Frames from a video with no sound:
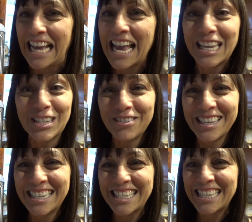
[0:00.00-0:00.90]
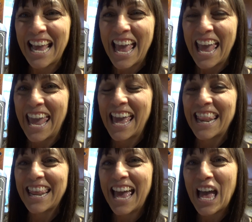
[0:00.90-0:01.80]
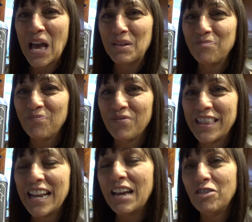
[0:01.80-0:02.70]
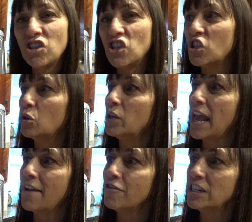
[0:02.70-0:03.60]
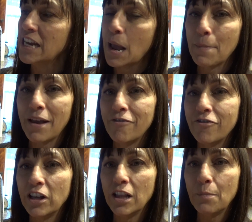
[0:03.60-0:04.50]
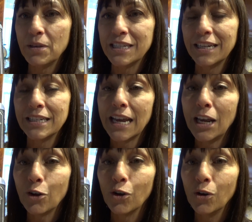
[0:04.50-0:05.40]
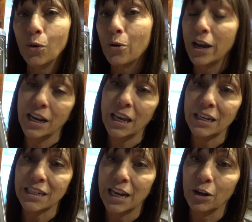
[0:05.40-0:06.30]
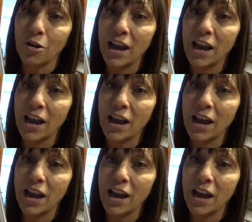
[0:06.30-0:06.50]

I can do this. And then I will just do it every time I fill up this container, or any container.